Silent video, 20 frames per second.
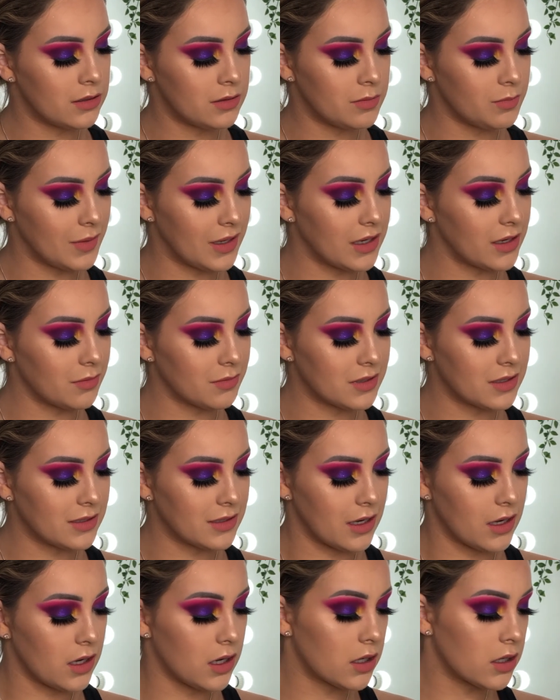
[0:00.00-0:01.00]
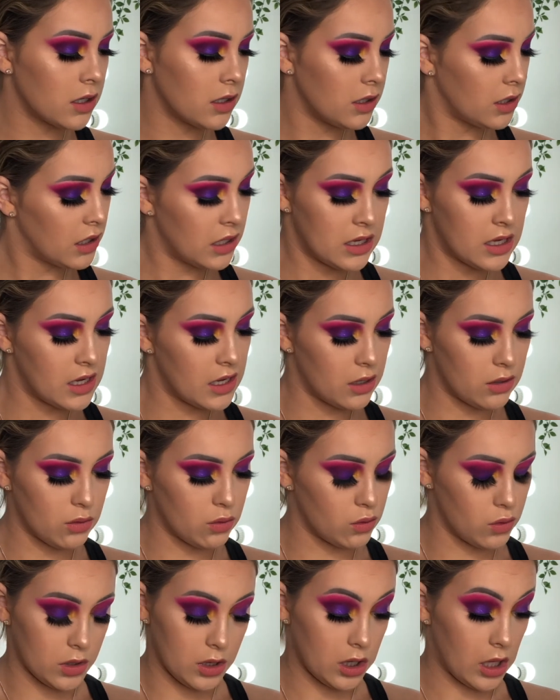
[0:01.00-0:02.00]
medium to dark
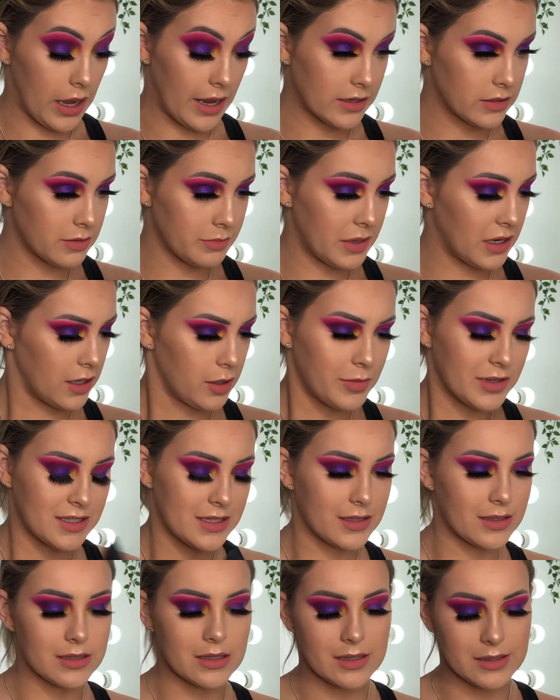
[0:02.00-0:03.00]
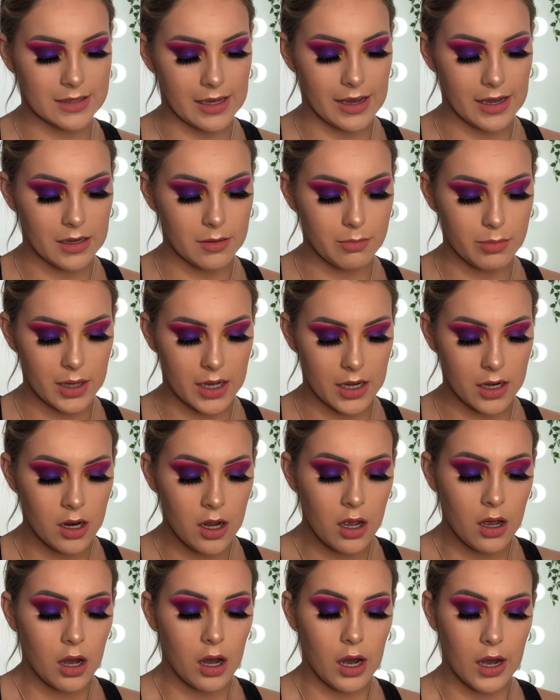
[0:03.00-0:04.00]
or light to medium, it doesn't say, but
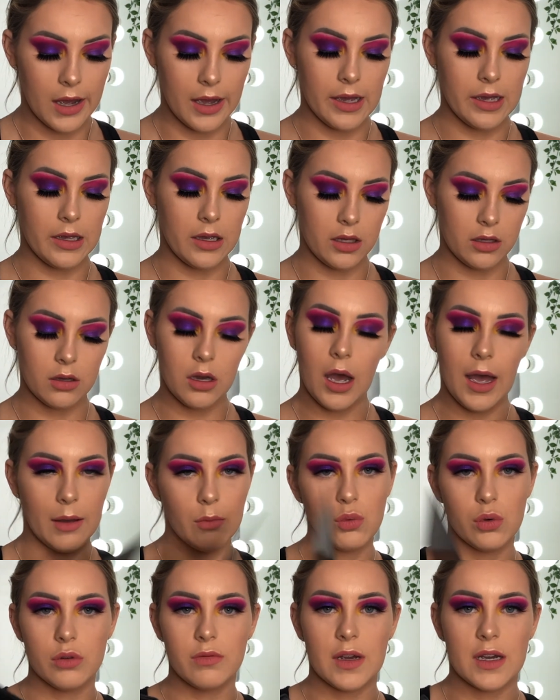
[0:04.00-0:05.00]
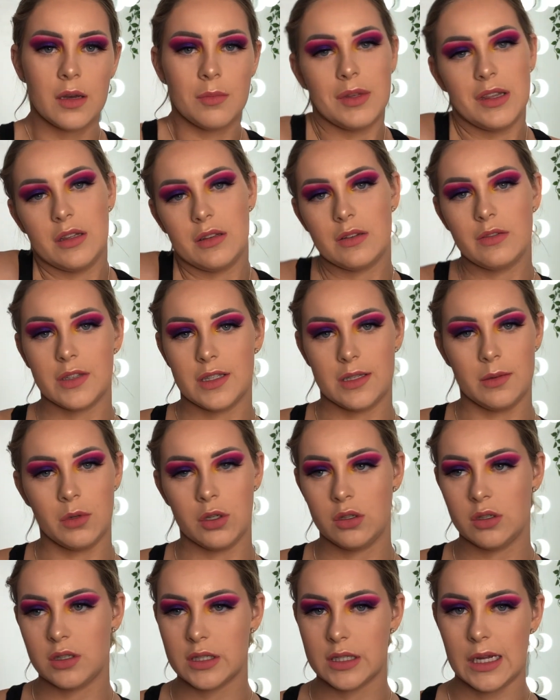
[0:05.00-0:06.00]
I would recommend this for someone
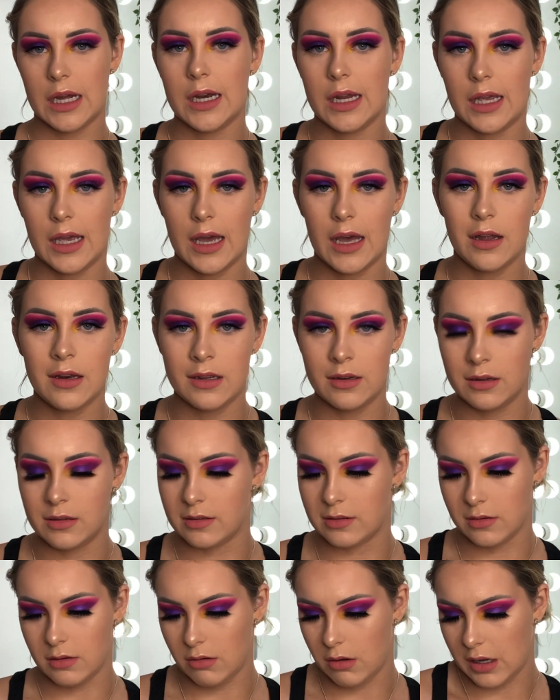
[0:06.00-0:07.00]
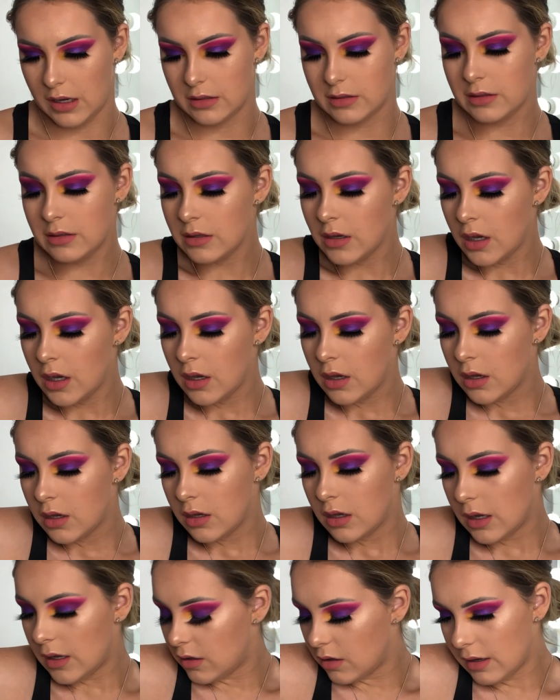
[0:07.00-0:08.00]
who's starting out. It is a nice
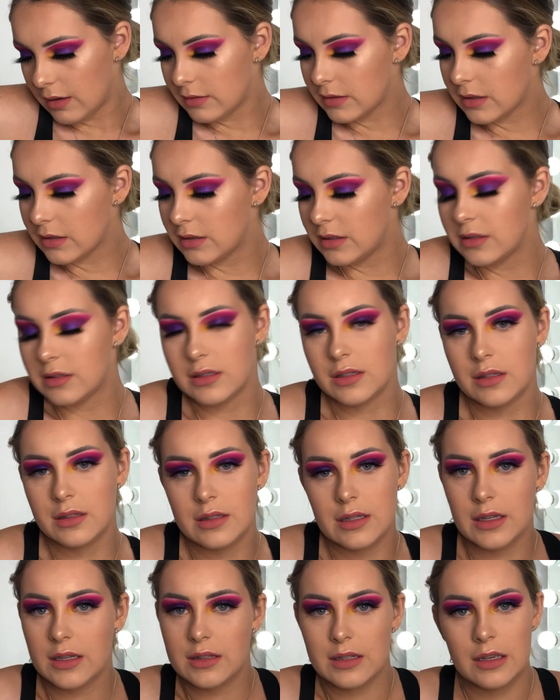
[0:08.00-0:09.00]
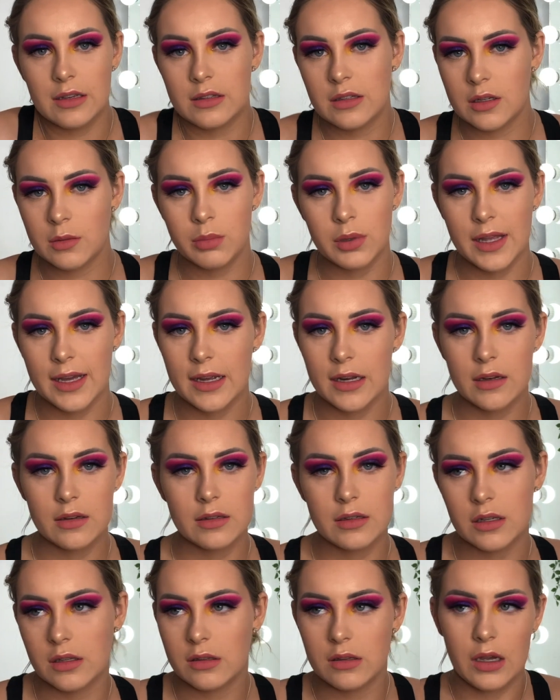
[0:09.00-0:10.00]
consistency, it's easy to
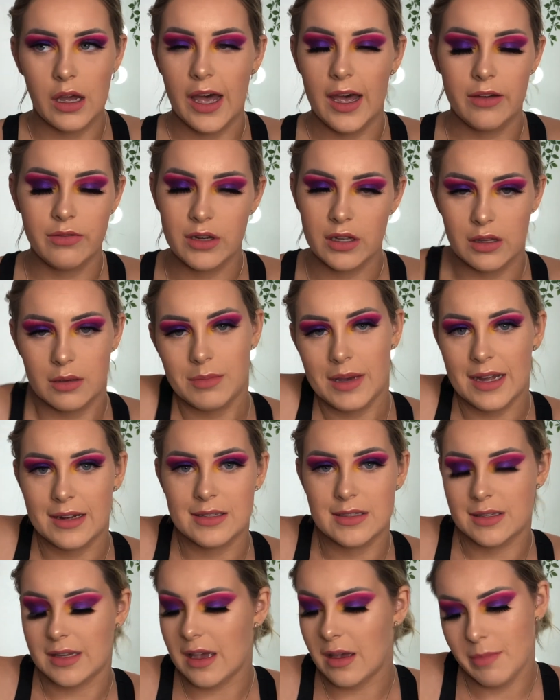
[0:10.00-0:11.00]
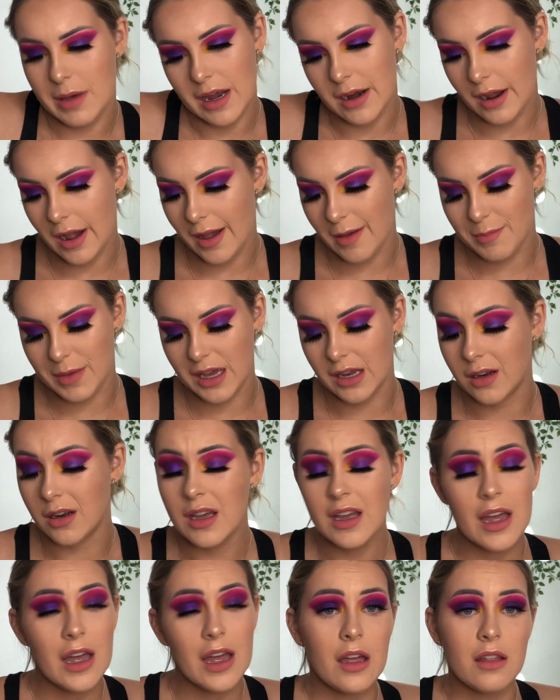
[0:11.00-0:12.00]
blend. I have nothing bad to say about it. I mean,
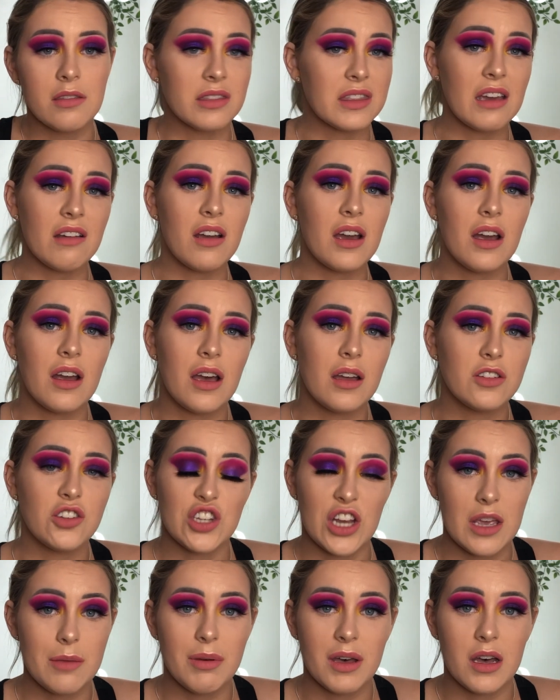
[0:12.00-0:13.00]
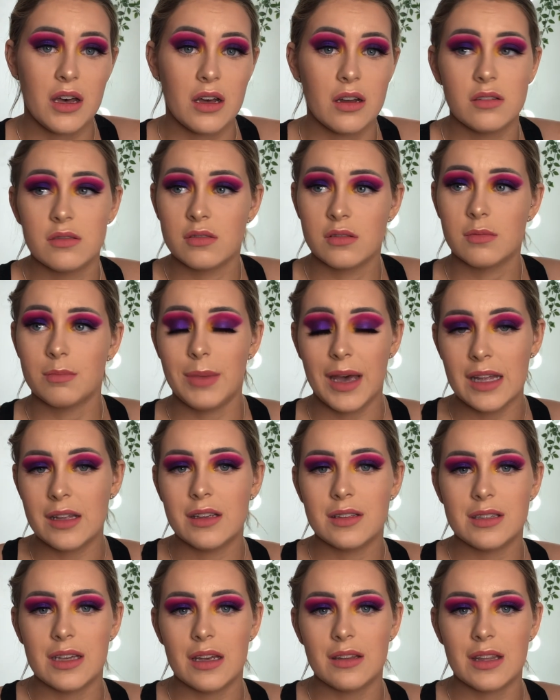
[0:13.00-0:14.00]
there are cheaper
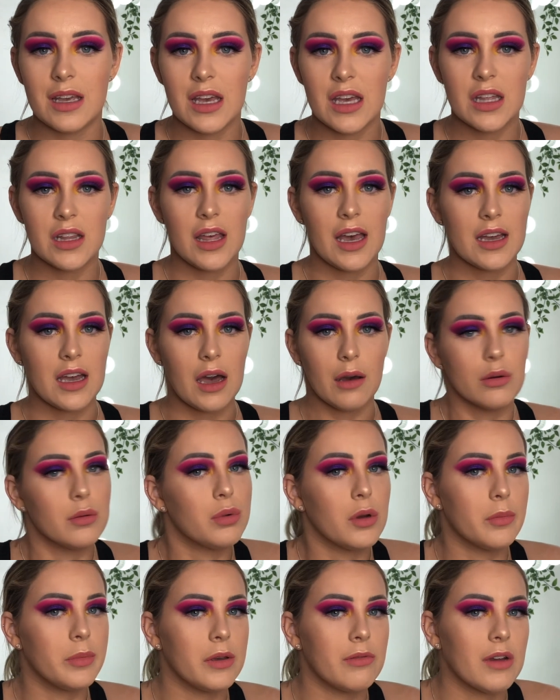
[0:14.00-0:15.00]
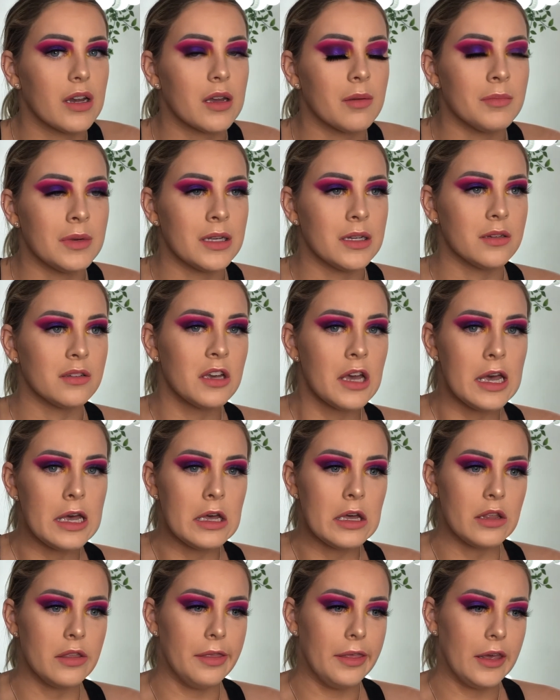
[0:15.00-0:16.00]
palettes out there, like I would probably recommend
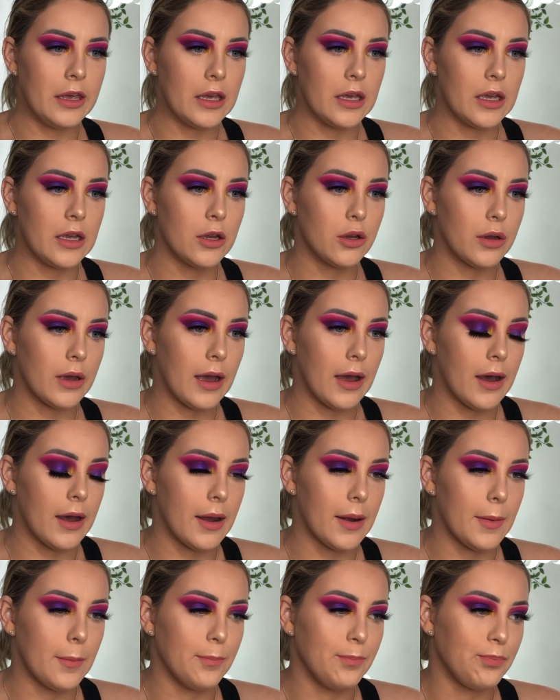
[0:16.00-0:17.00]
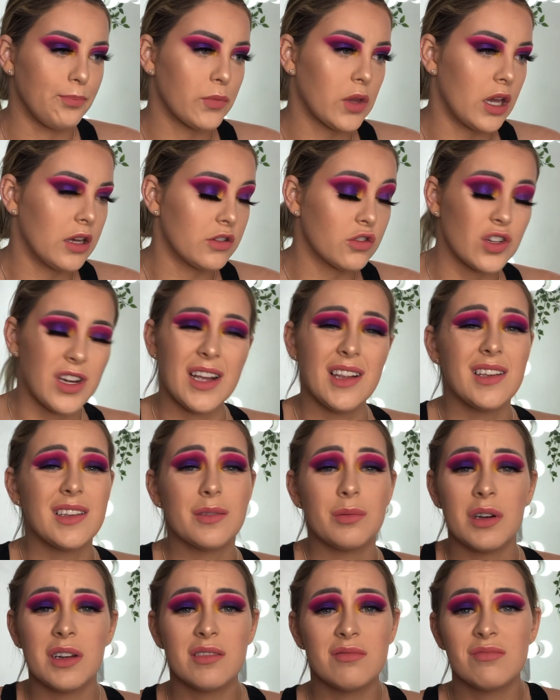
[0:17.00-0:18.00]
the Australis
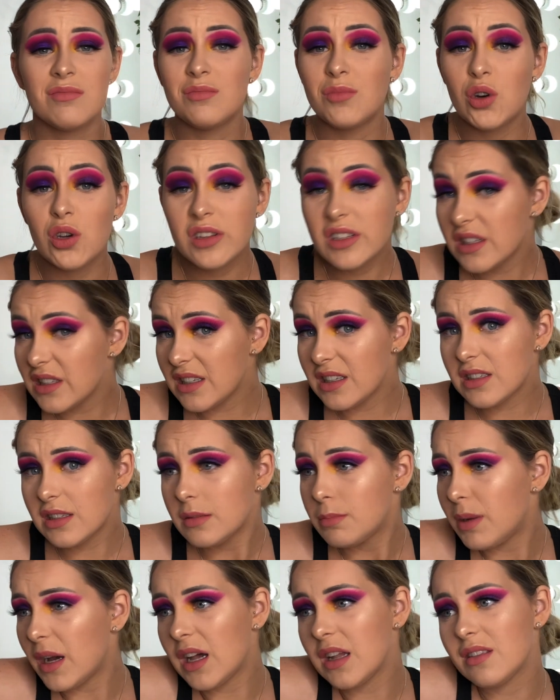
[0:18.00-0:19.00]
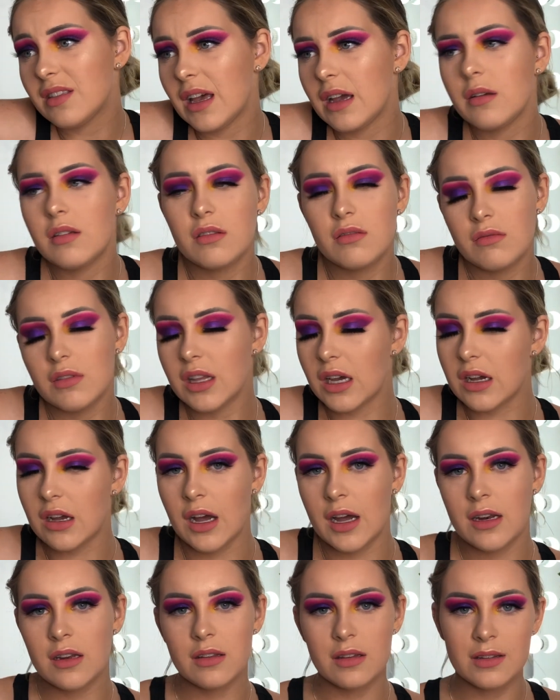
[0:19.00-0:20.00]
one more than this, but they're
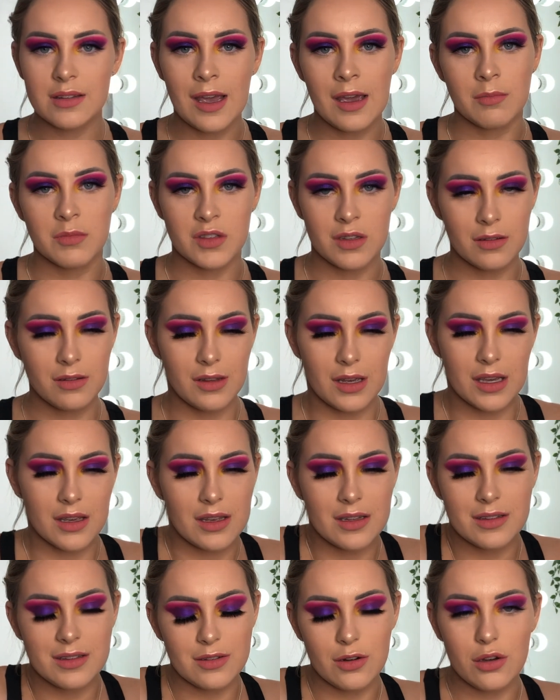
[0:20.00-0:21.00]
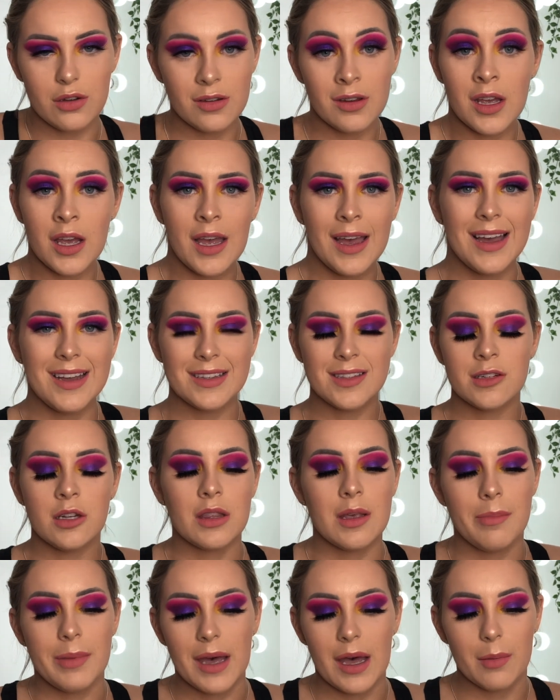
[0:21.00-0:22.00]
kind of the same, so like it's not
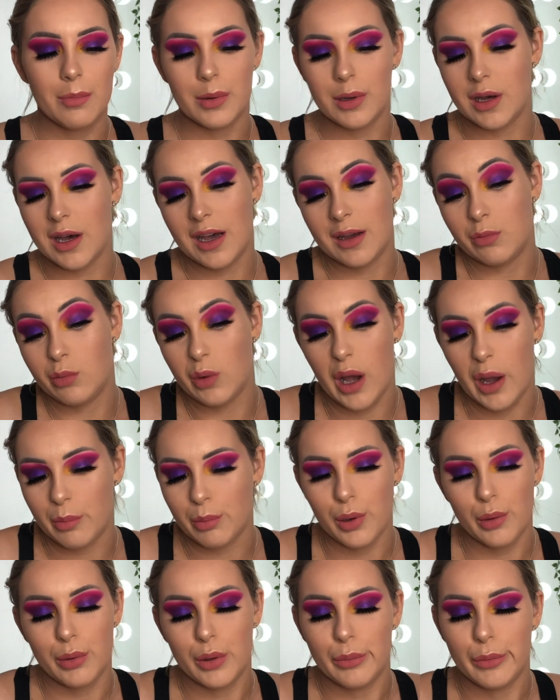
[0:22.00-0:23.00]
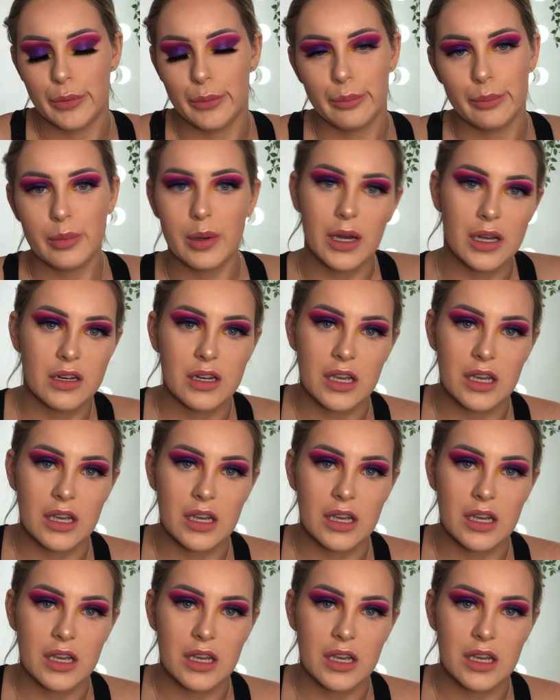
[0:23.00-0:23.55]
that bad, but I probably wouldn't buy it